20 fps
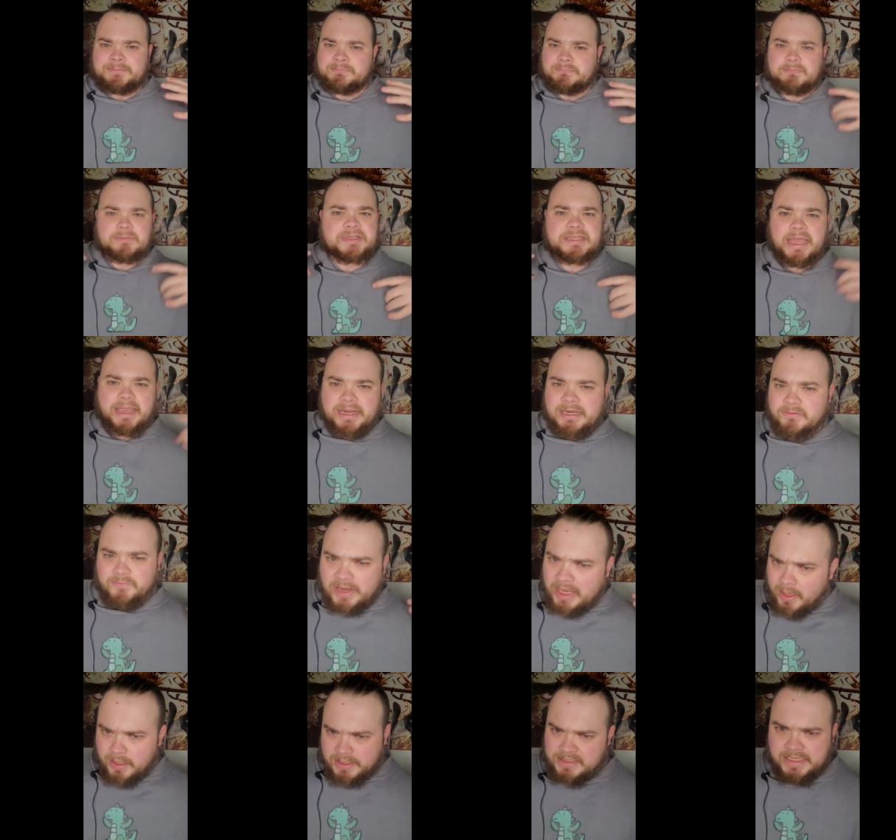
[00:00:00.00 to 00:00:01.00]
negative
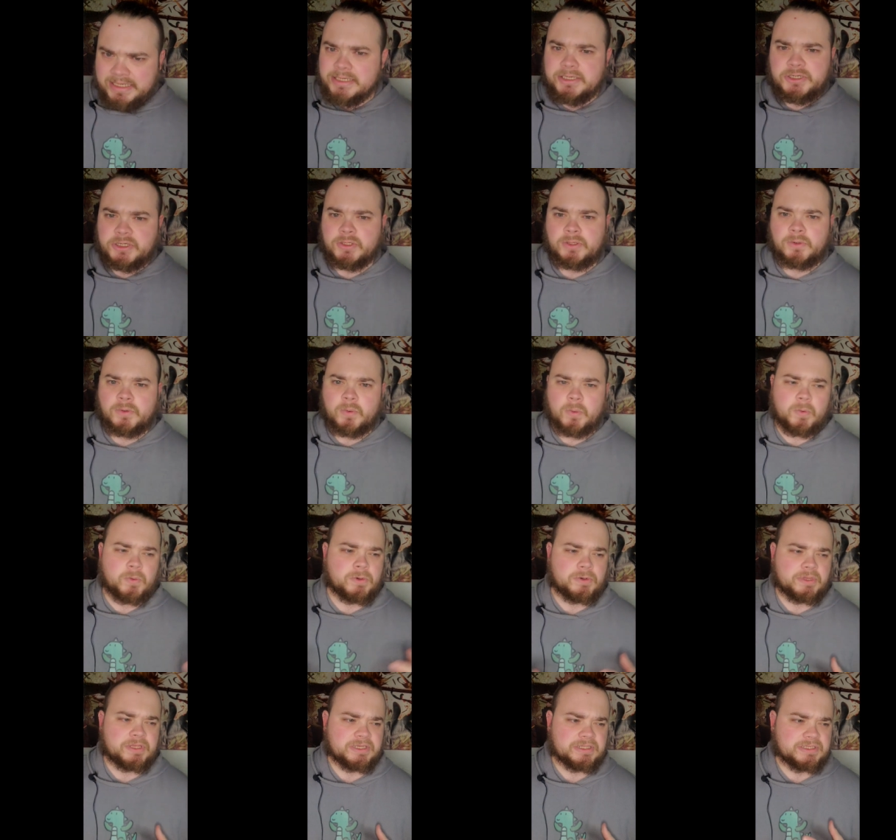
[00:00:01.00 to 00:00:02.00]
connotation
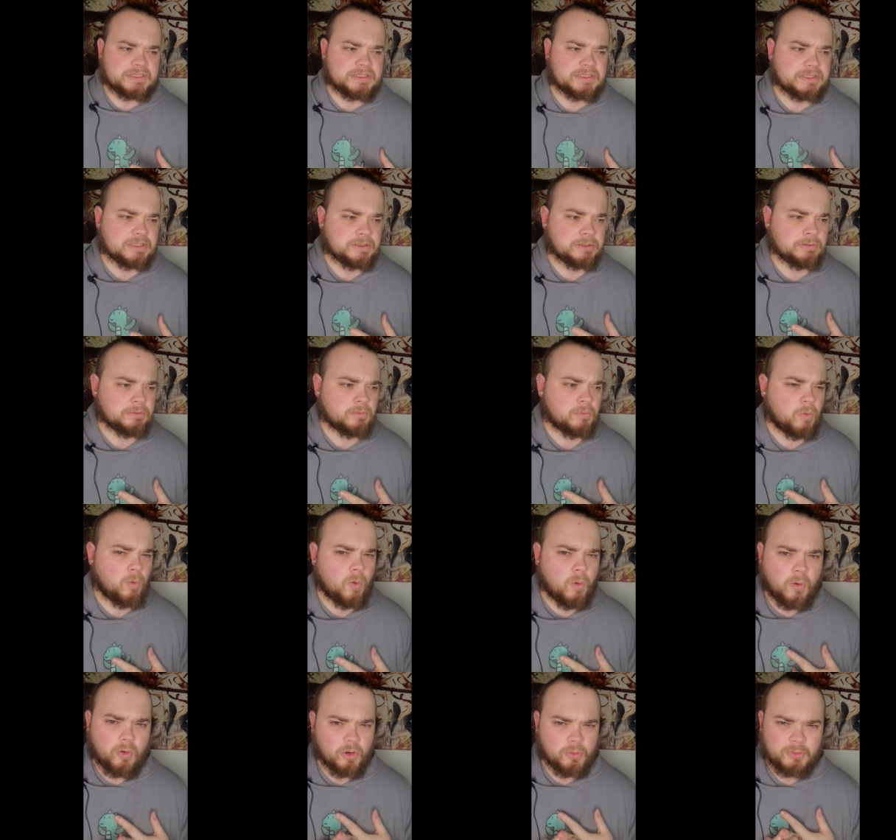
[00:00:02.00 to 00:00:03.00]
or this
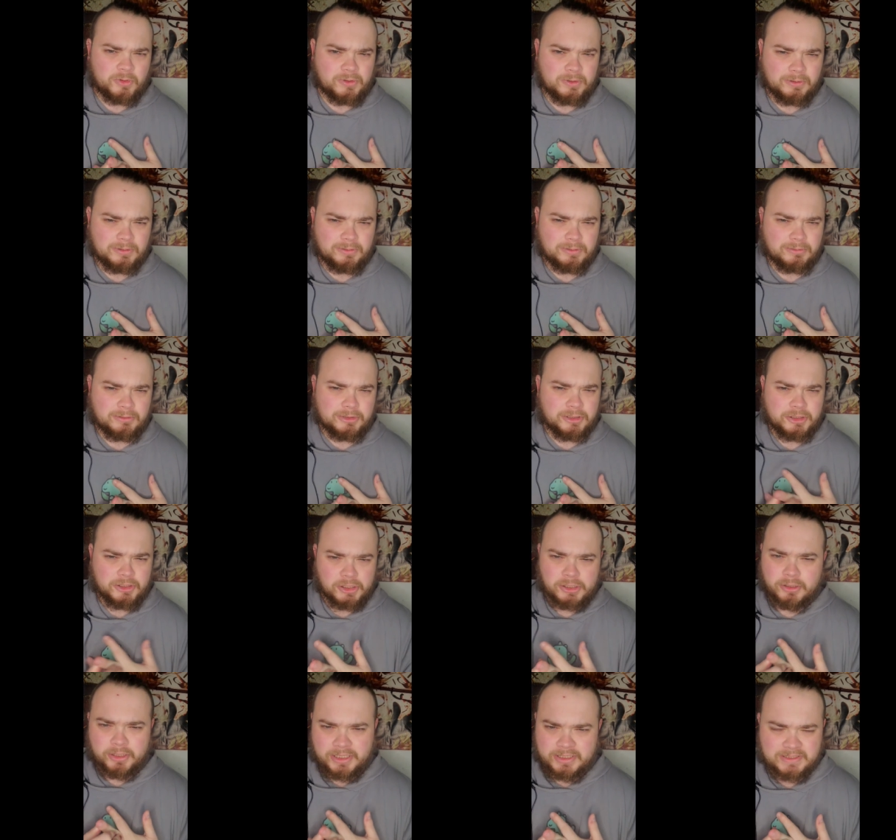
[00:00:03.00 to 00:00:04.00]
horrible
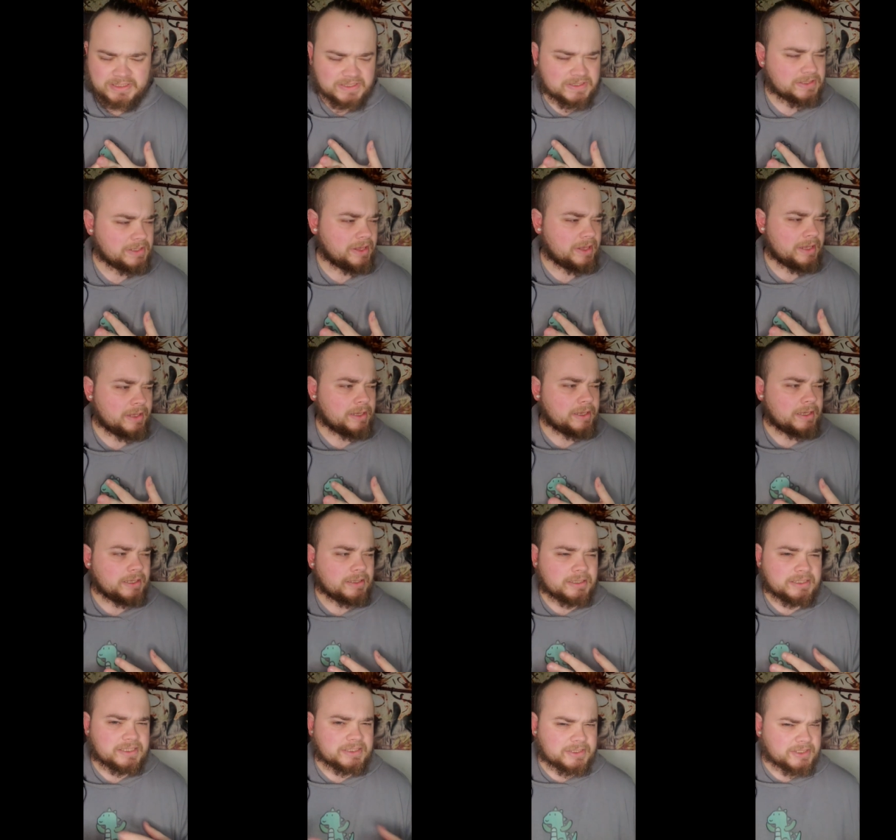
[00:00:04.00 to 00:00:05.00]
occurrence.
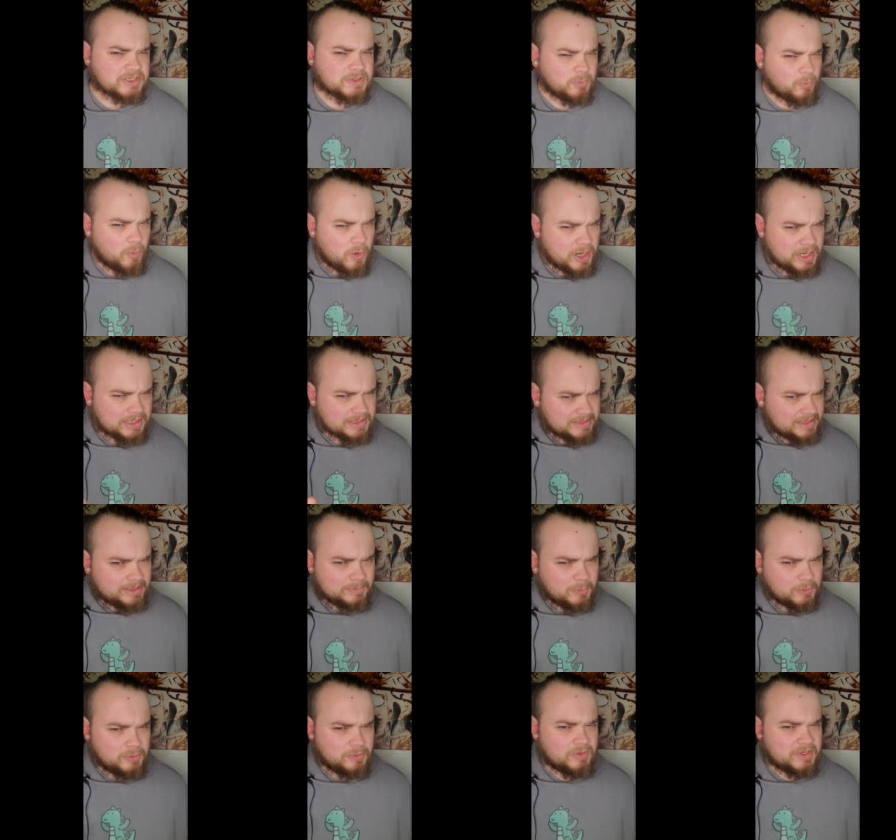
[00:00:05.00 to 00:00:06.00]
And this is just one
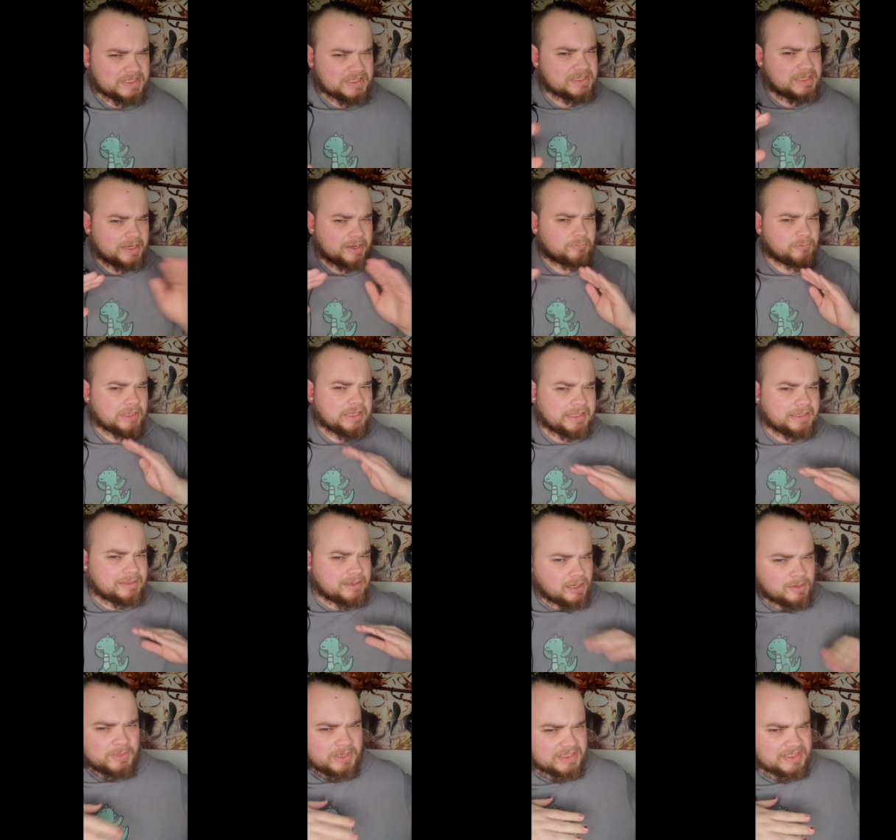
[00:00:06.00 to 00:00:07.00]
example. This is like a really
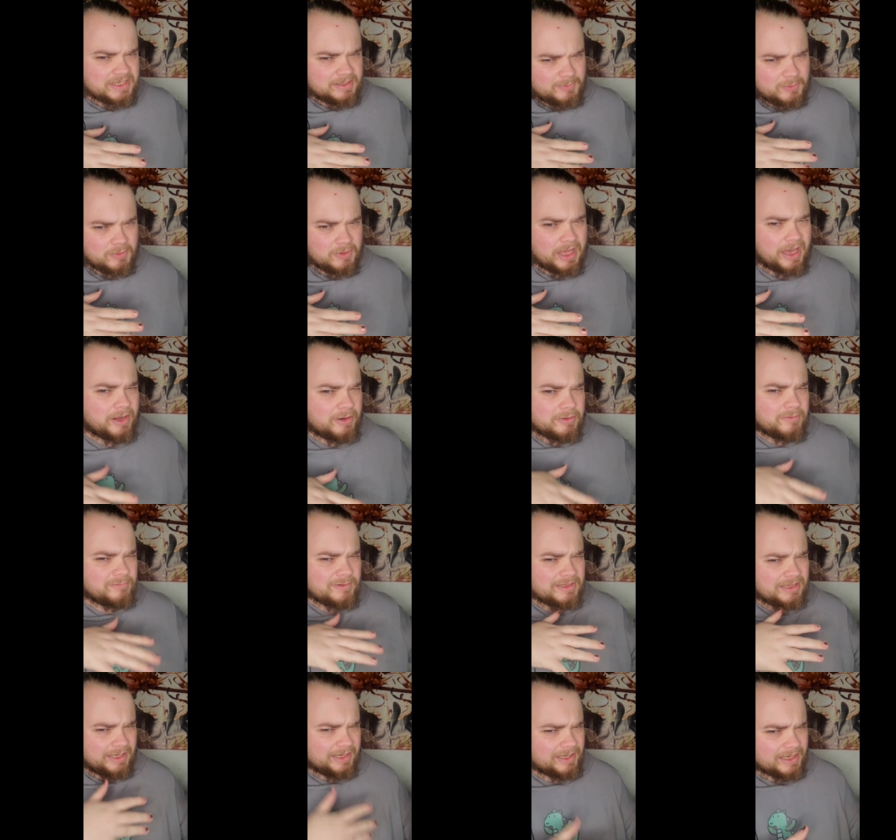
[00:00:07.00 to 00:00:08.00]
dumb example. I don't
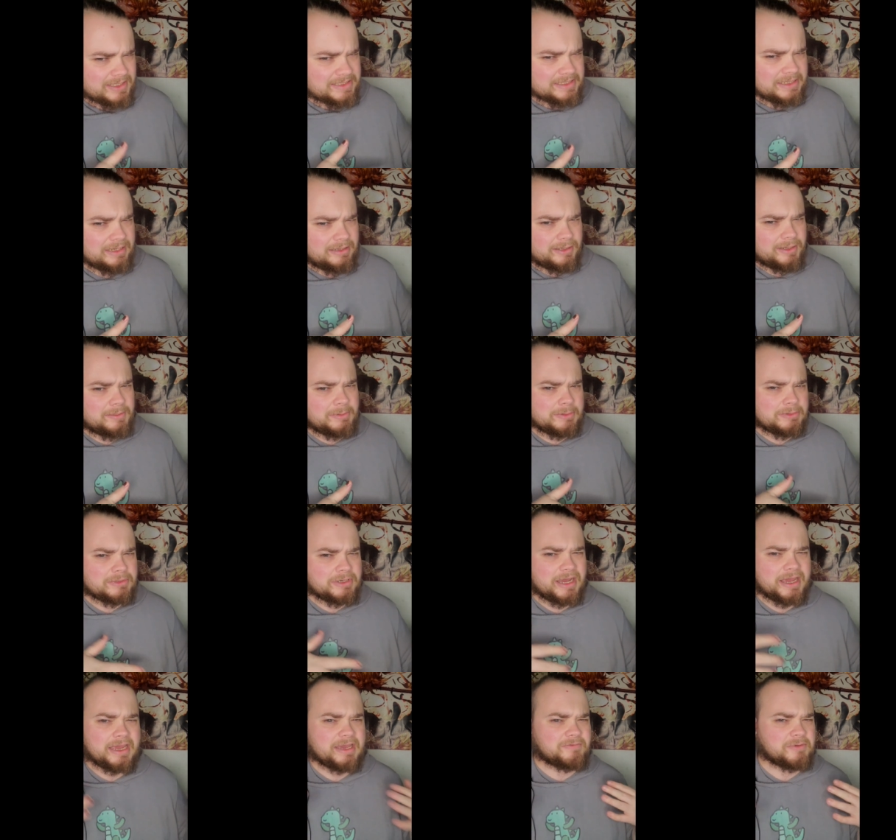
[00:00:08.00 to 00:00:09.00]
even like SNL anymore.
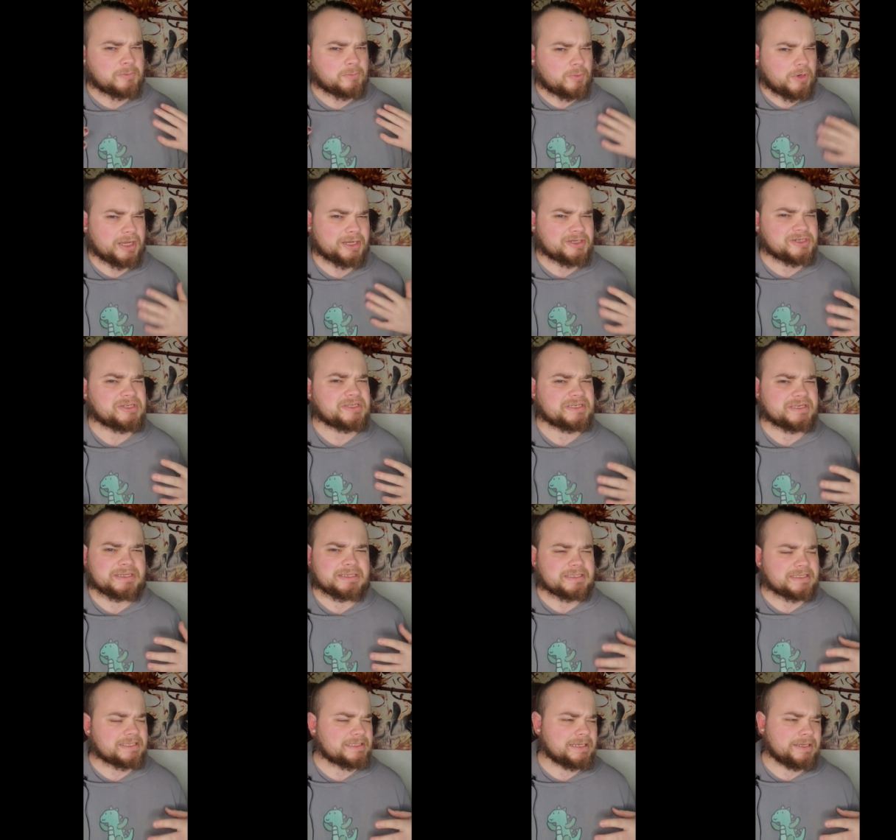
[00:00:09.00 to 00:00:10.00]
I haven't watched
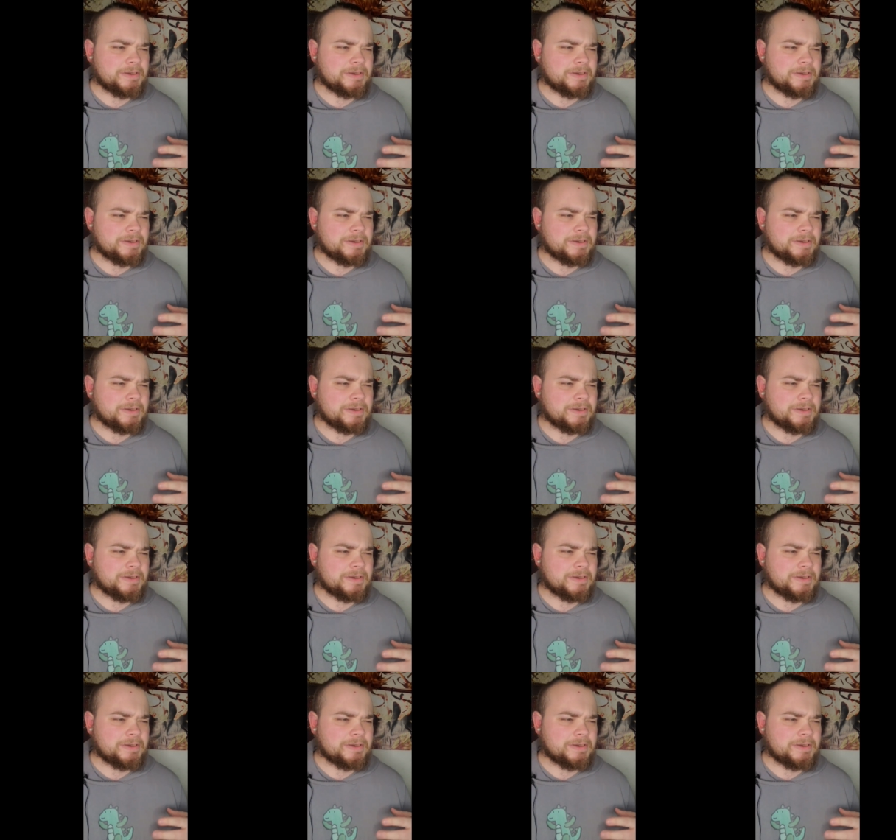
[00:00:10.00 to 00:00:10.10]
since